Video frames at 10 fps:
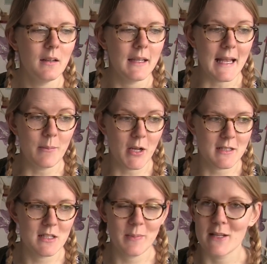Marks
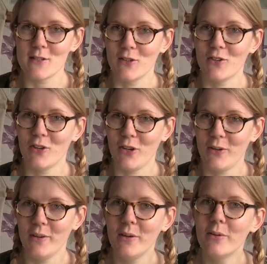and Spencer's,
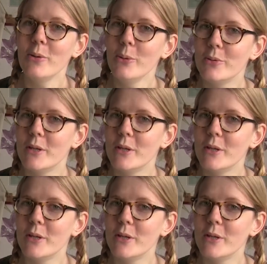so whew,